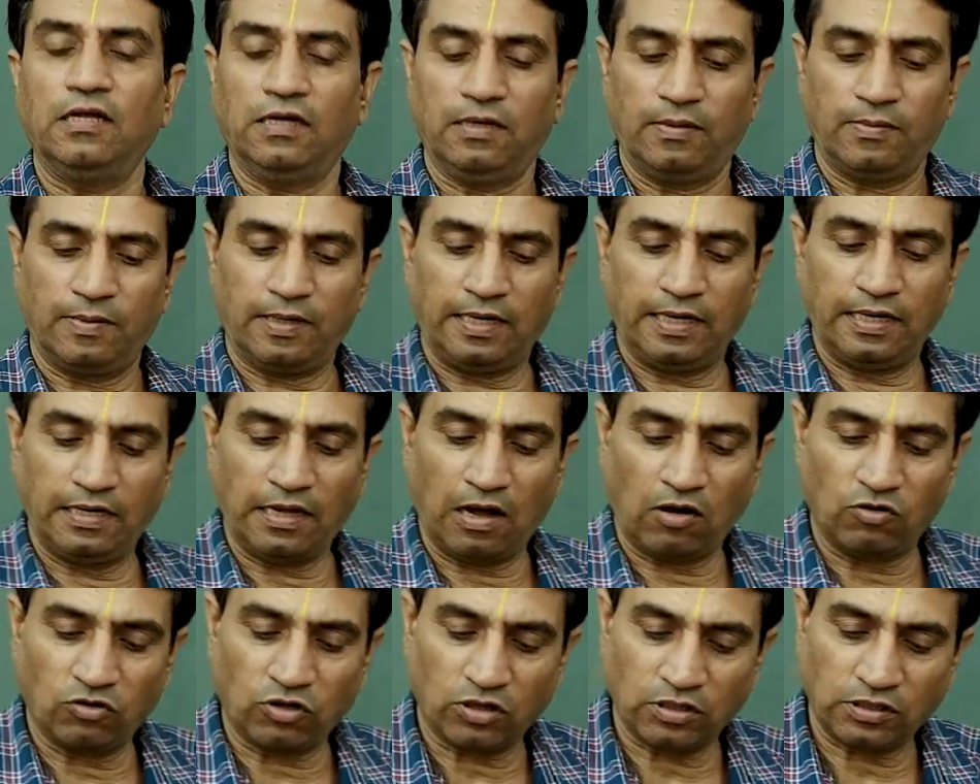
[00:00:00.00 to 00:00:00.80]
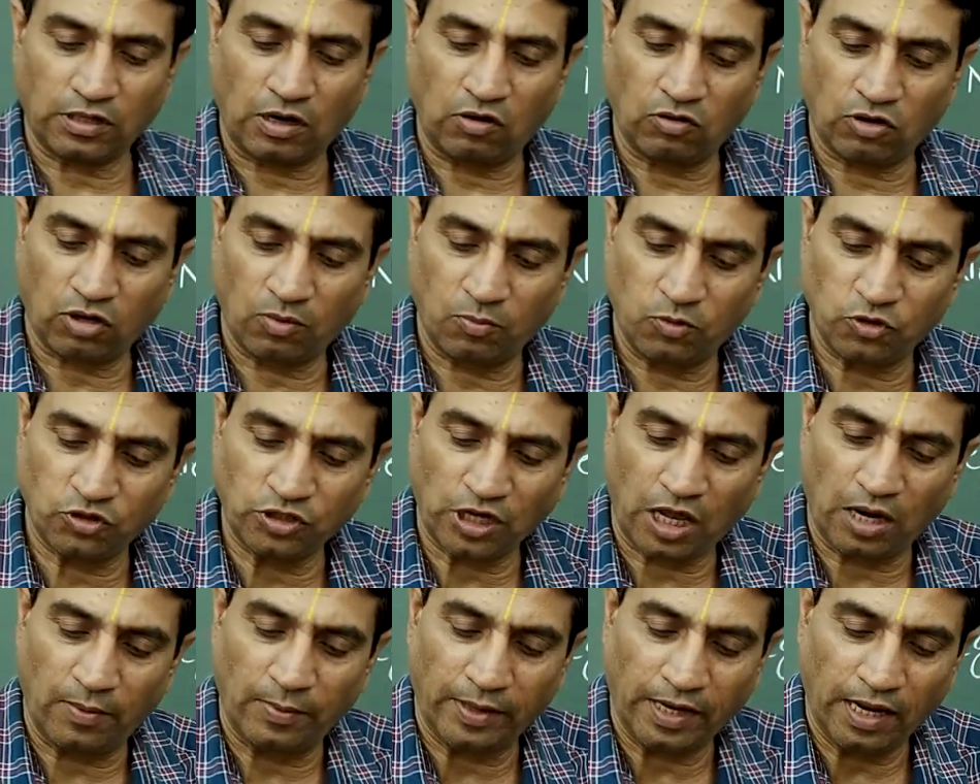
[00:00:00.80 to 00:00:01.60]
In the outermost
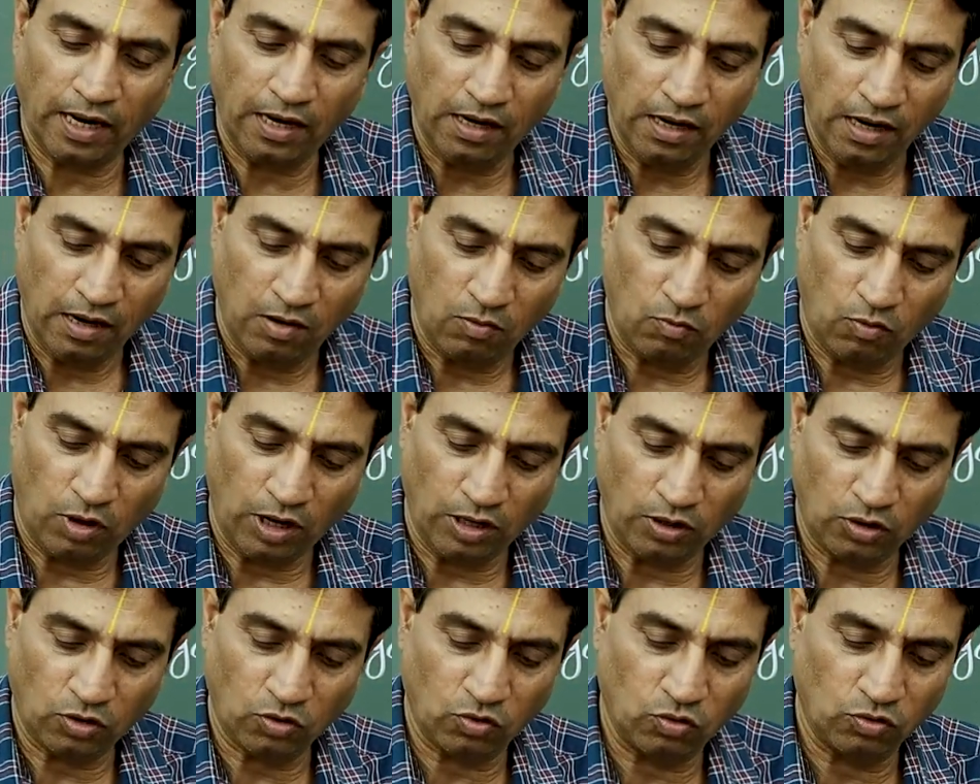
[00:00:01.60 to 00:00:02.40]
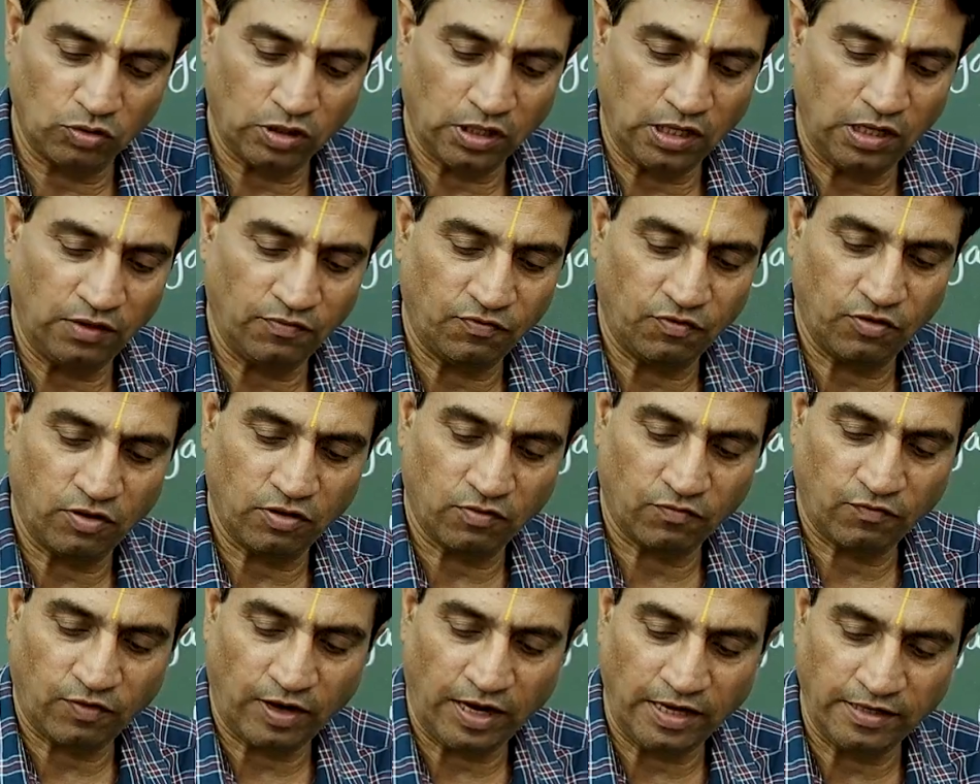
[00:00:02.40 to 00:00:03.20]
orbital 1, 2, 3, 4,
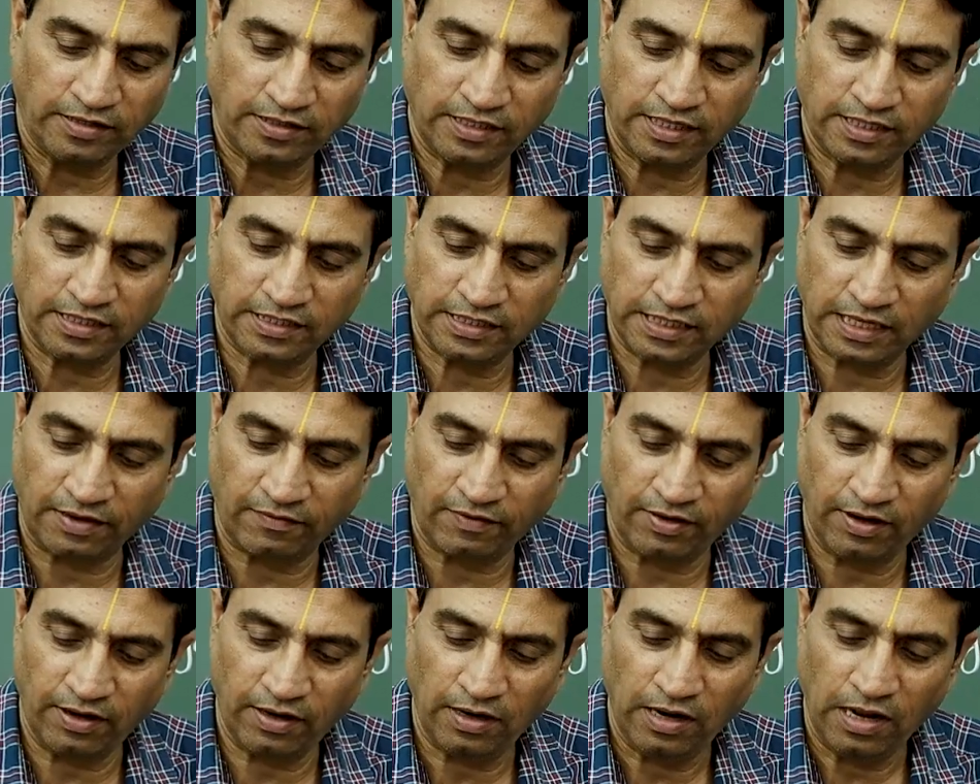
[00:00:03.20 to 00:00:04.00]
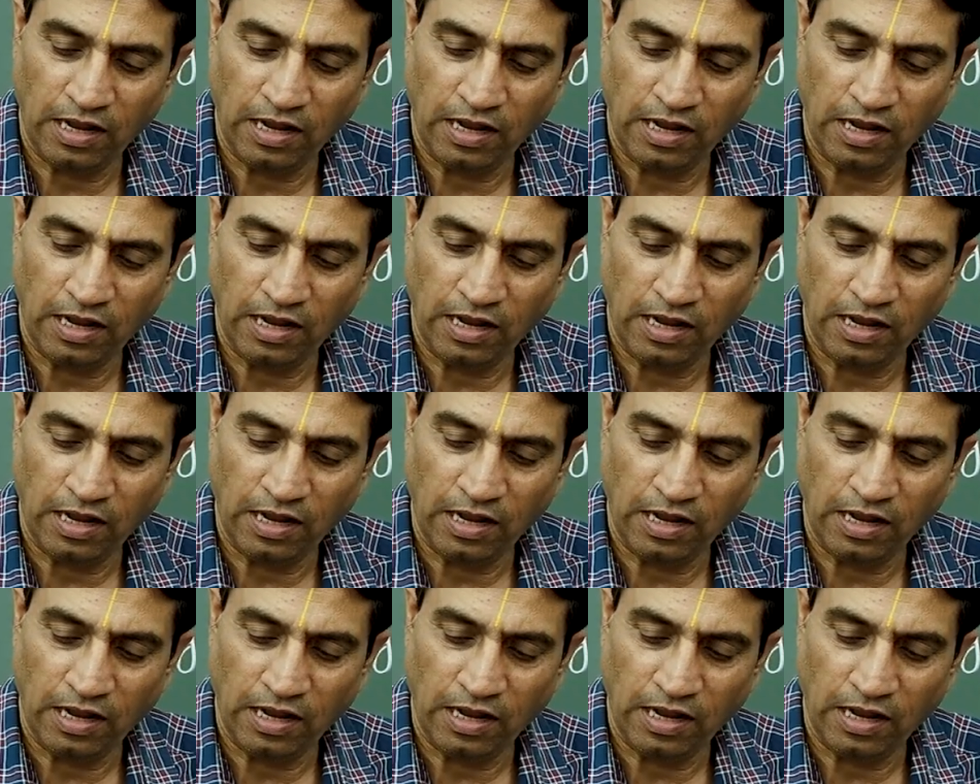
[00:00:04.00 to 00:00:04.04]
5, 6, 7.